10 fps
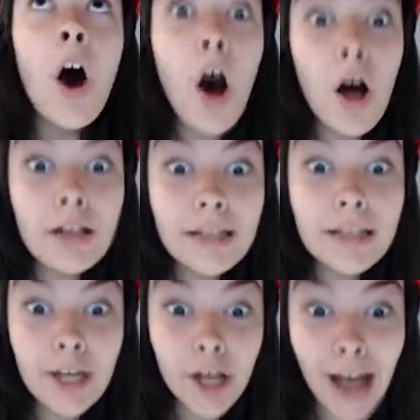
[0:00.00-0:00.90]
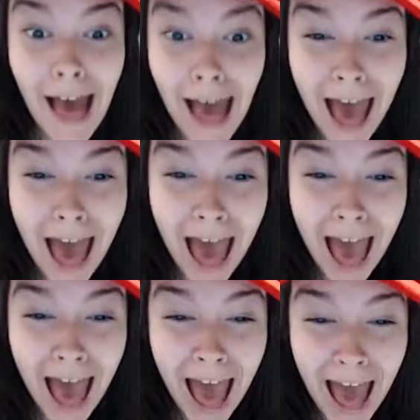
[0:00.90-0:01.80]

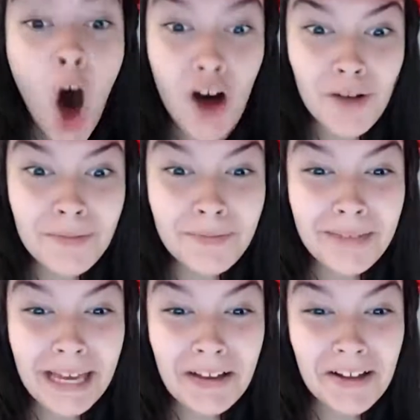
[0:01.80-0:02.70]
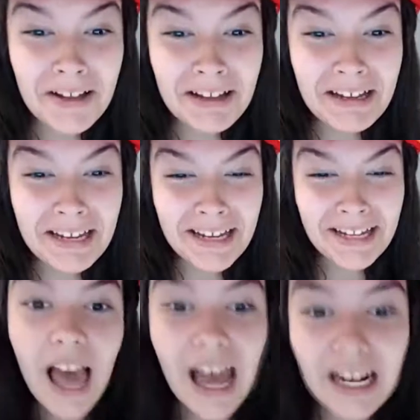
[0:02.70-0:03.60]

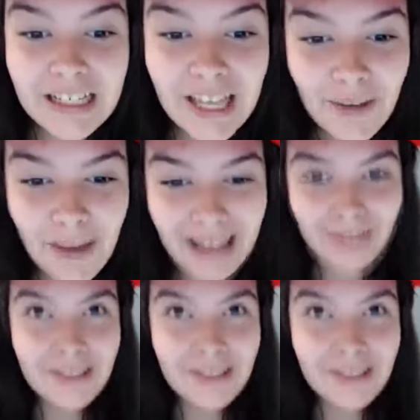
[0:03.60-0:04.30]
Oh my, god! I'm gonna tell you our love